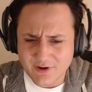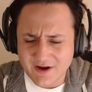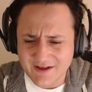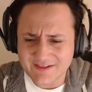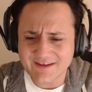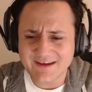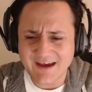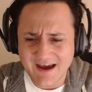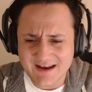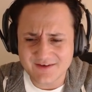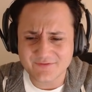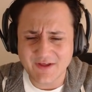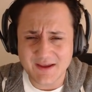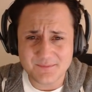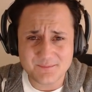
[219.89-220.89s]
really kind
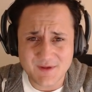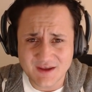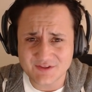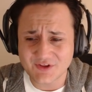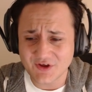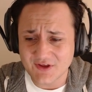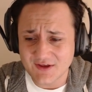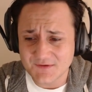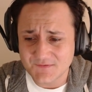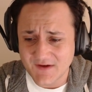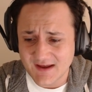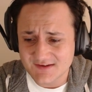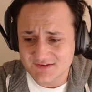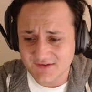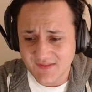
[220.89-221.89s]
of like mean looking
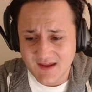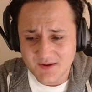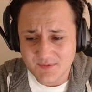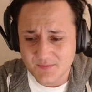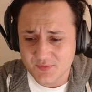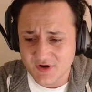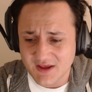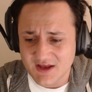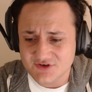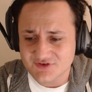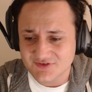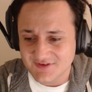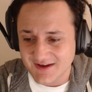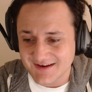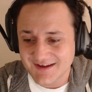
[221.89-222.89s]
face. So that'll be pretty
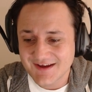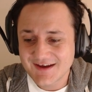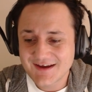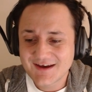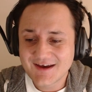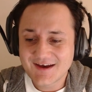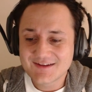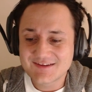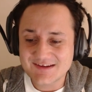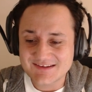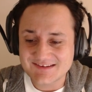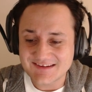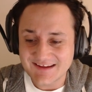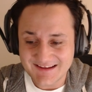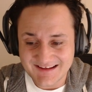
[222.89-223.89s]
interesting to
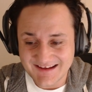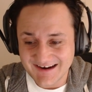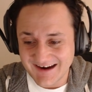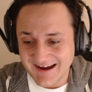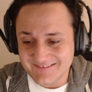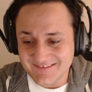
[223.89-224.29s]
see here. I'm,